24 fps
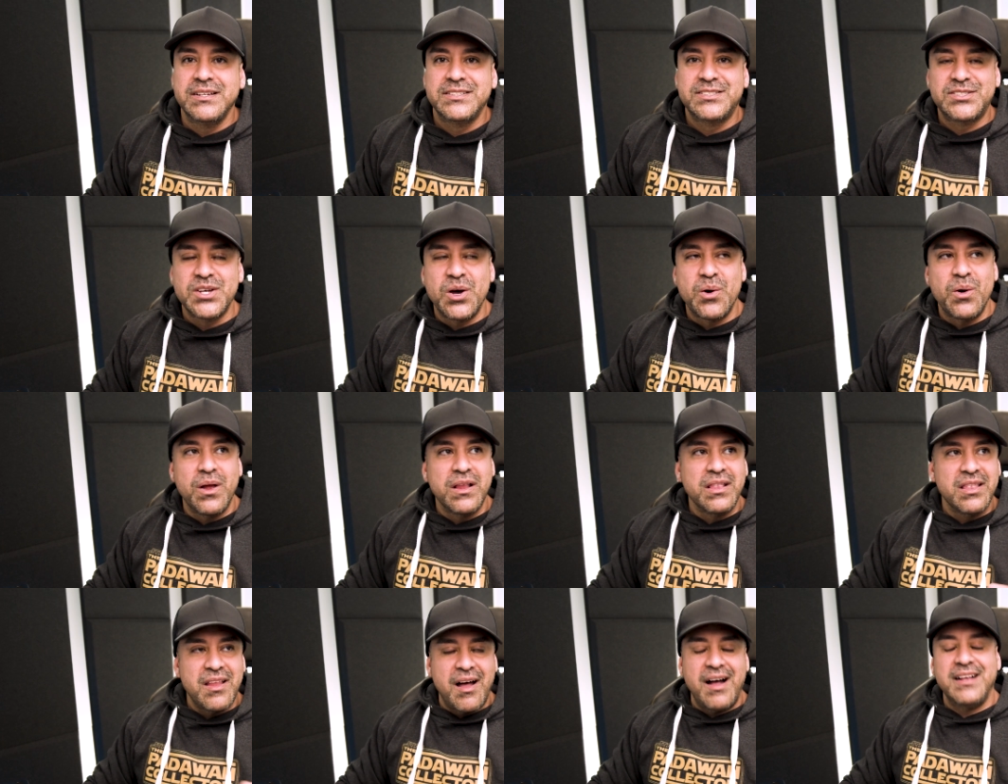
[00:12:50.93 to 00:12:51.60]

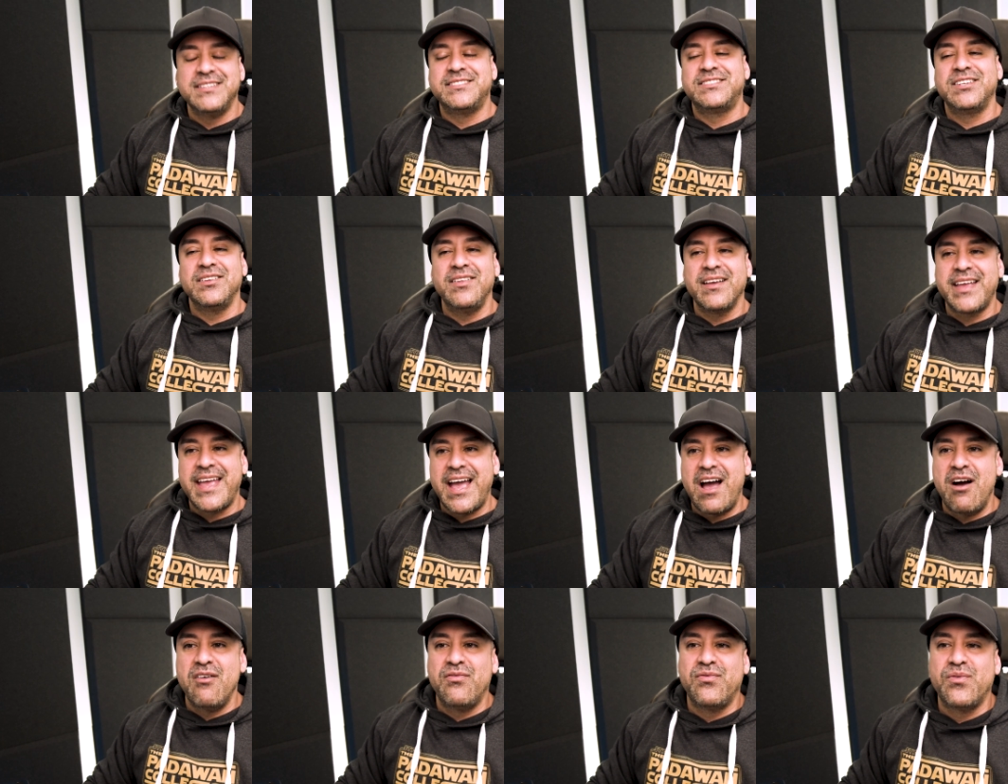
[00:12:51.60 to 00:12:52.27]
So lots to
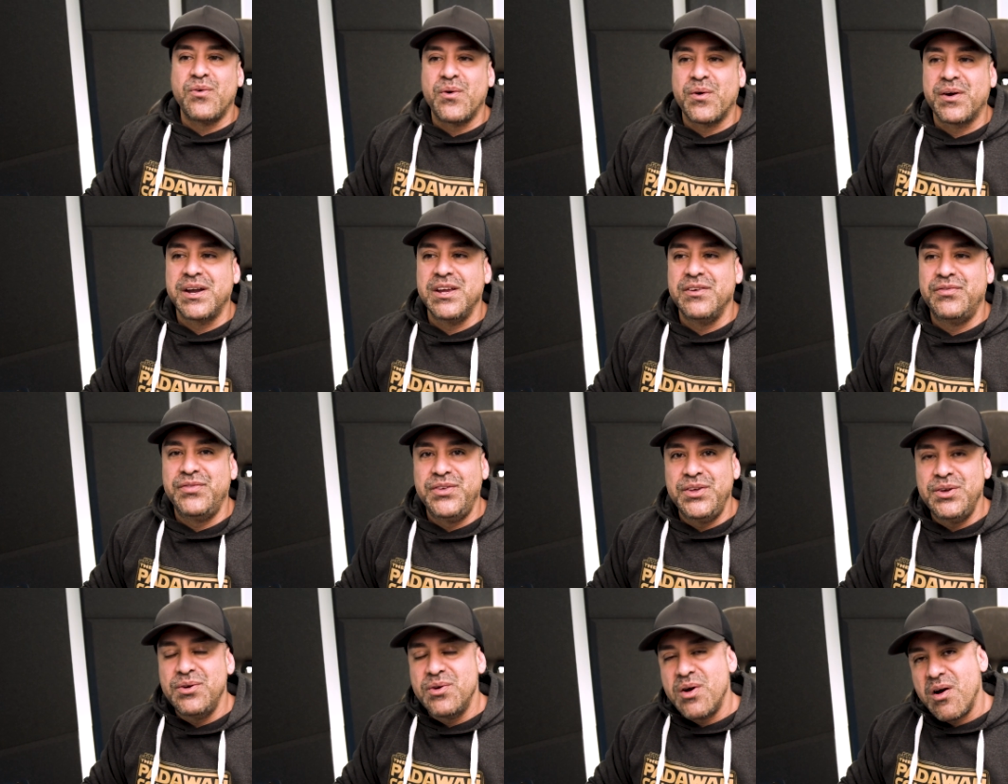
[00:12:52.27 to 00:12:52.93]
look out for
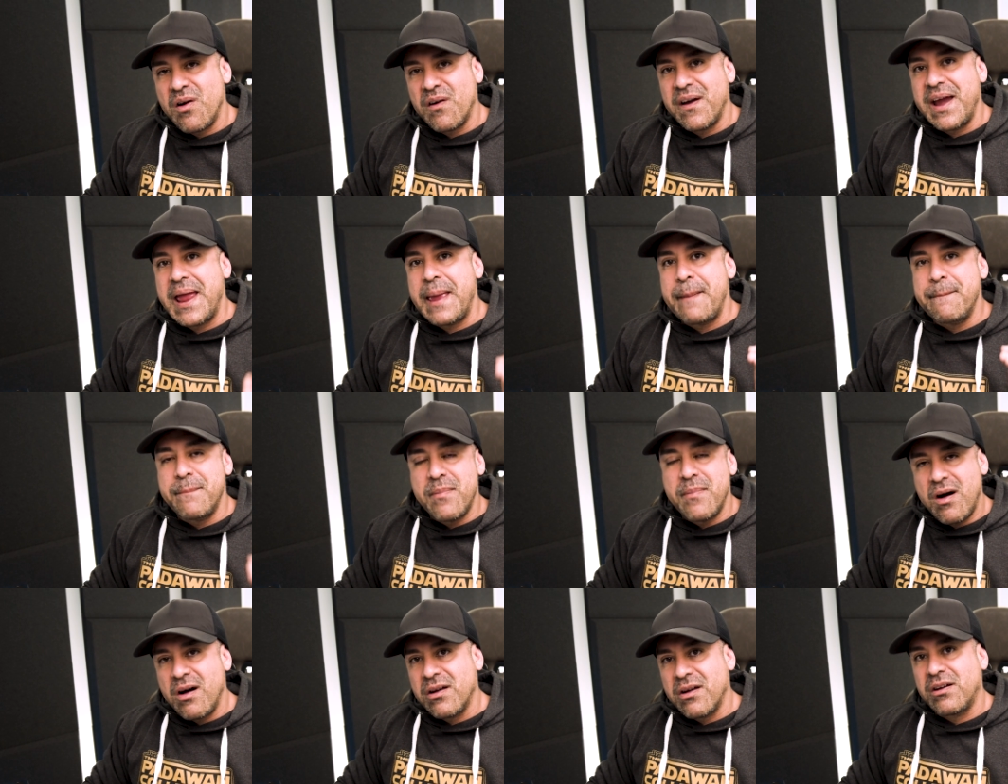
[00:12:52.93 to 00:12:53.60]
if you are a
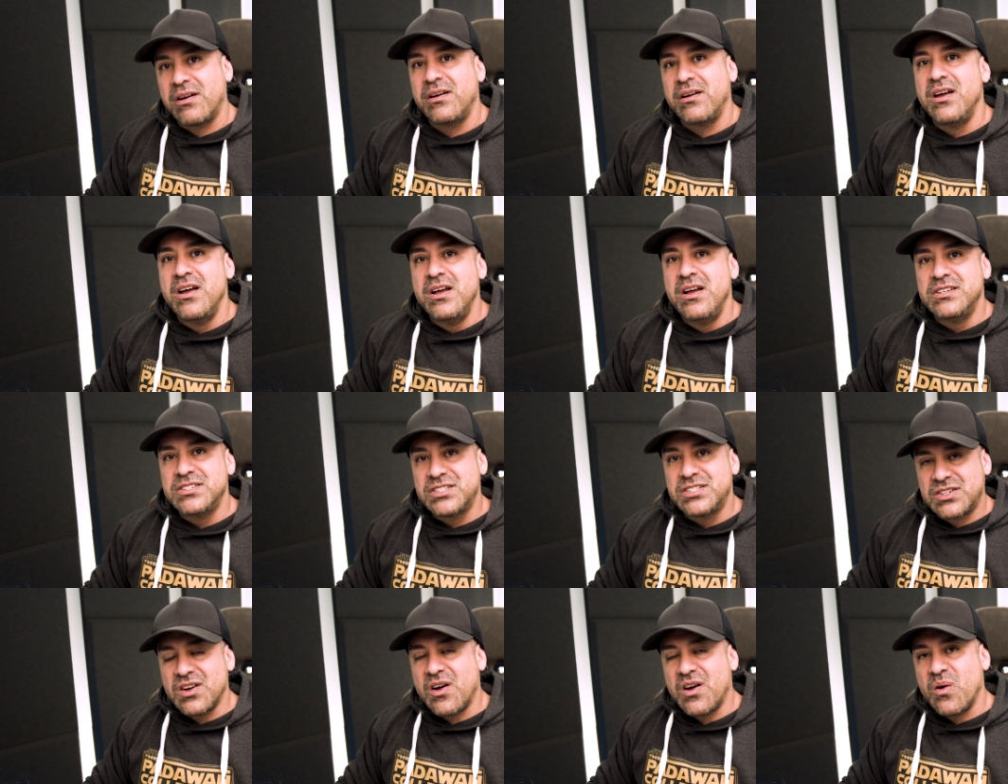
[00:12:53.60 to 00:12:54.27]
modern
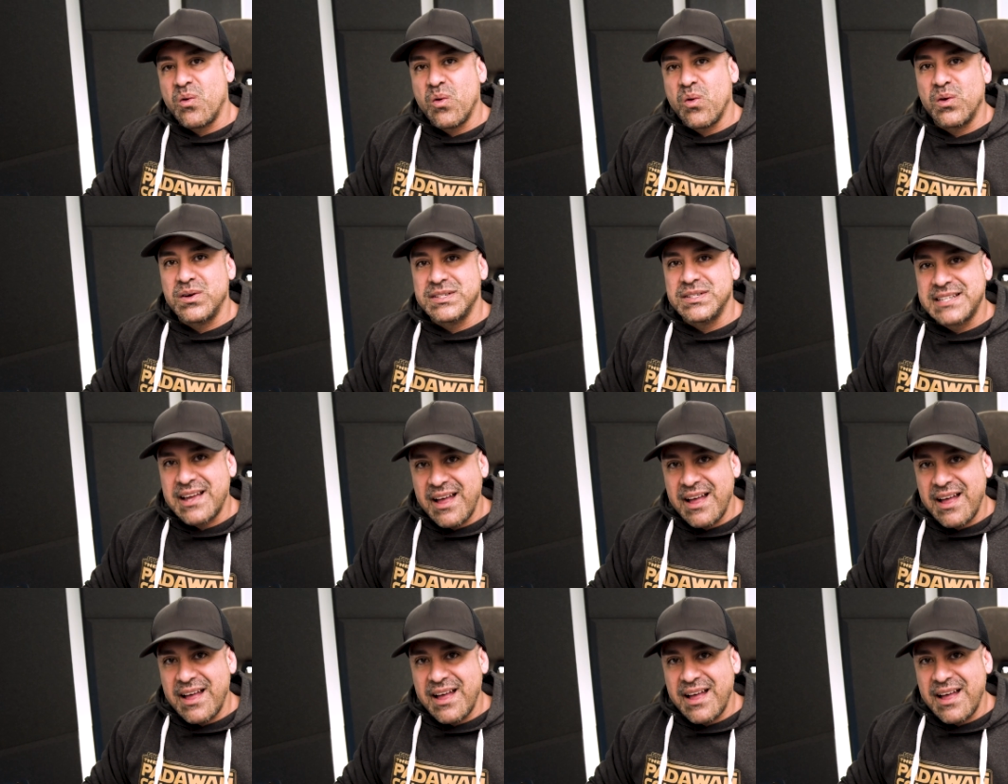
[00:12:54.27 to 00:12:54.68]
Star Wars